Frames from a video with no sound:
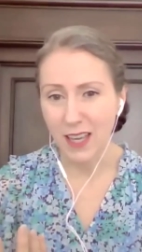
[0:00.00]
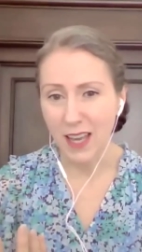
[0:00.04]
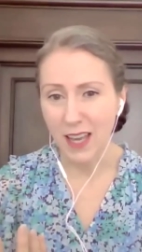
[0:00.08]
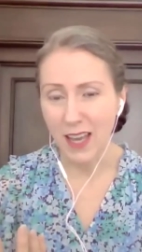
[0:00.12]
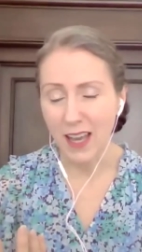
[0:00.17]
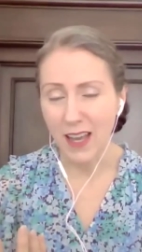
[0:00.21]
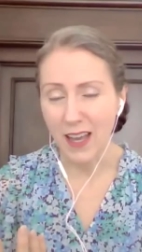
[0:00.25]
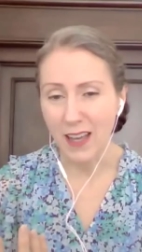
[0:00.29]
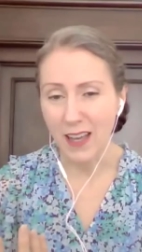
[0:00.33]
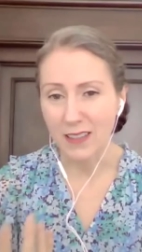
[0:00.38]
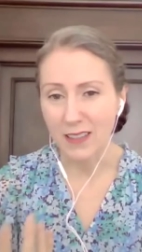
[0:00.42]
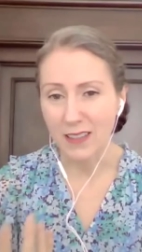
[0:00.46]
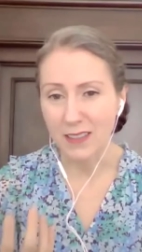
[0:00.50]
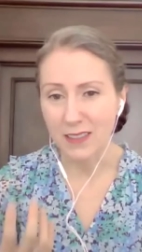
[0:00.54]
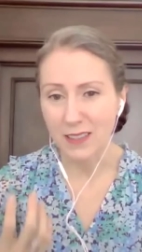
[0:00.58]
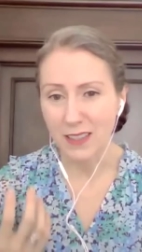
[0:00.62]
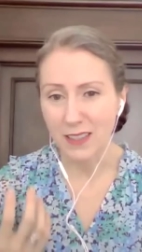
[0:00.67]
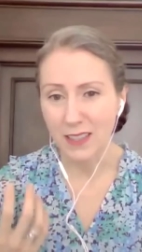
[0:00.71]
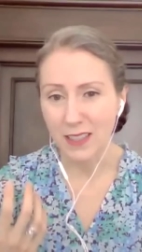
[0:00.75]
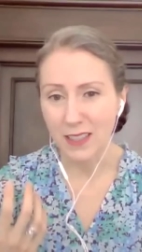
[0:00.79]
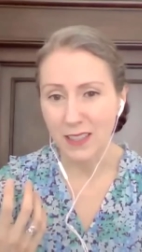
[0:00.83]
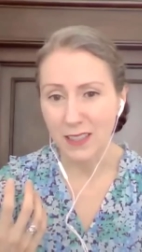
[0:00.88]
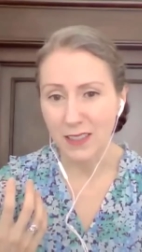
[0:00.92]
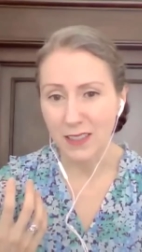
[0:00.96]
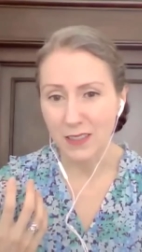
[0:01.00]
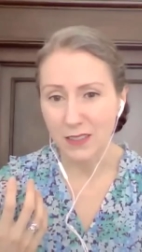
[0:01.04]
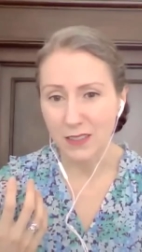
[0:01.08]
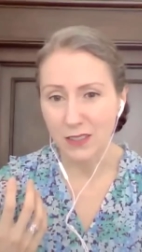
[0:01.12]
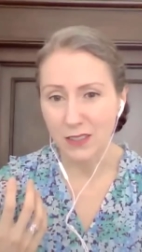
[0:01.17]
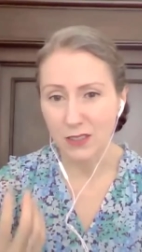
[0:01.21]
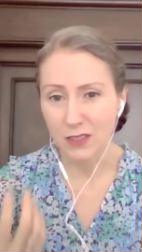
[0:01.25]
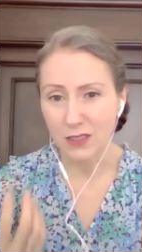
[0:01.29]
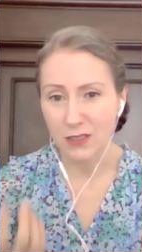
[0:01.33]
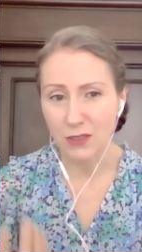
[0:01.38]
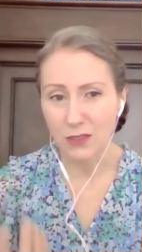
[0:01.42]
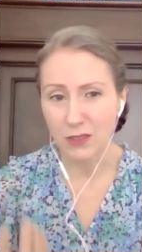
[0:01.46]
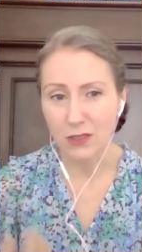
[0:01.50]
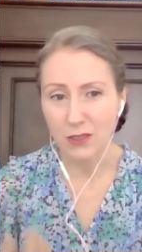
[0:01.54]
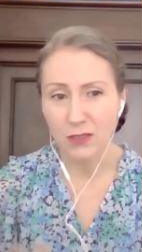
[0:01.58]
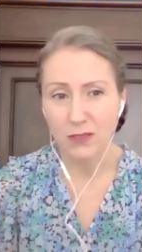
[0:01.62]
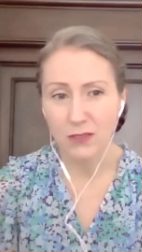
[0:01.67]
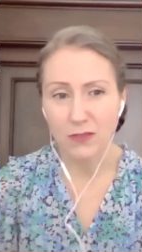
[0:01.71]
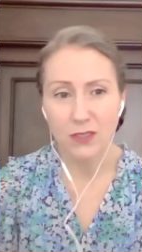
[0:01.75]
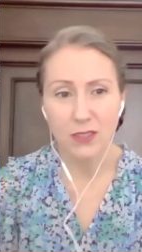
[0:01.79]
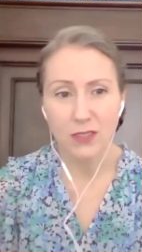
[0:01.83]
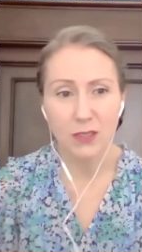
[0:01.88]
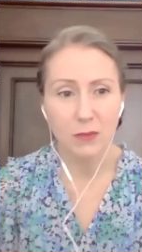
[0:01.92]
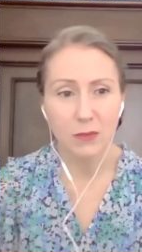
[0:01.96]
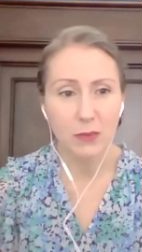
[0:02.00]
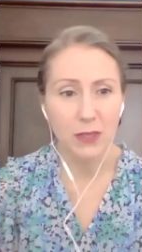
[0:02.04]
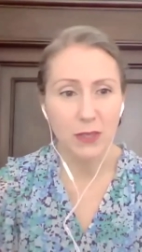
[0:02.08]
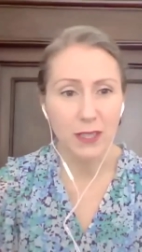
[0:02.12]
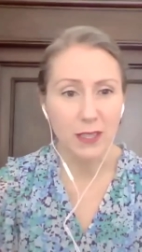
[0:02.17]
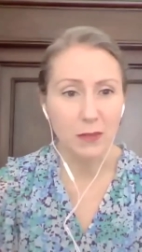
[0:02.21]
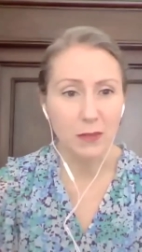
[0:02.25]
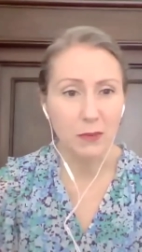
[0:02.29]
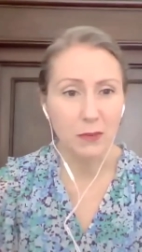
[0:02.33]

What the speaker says: as it deserves to be,